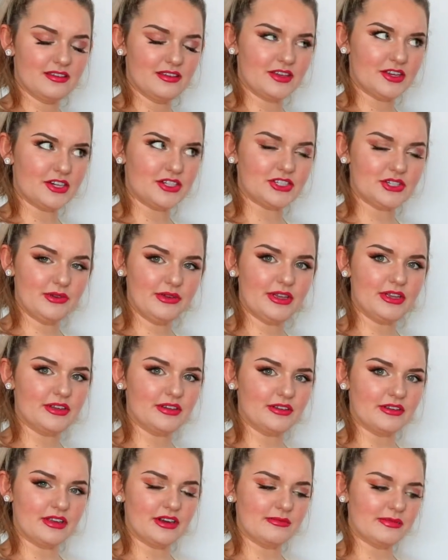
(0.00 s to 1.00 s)
You're
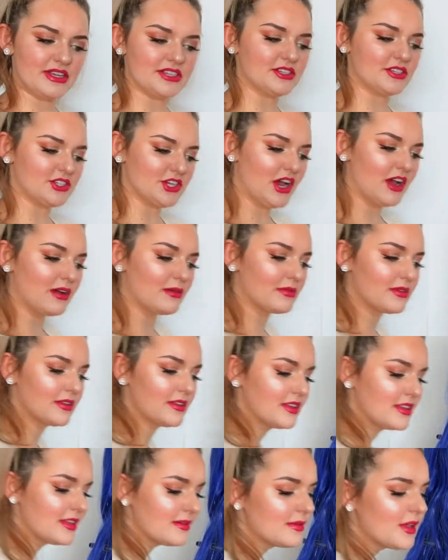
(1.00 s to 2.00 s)
doing an amazing job.
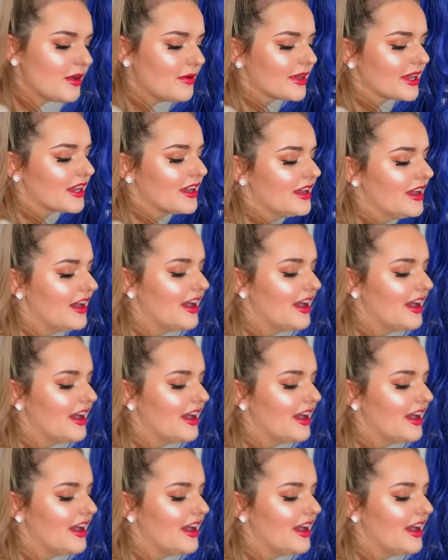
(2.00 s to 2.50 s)
Keep going.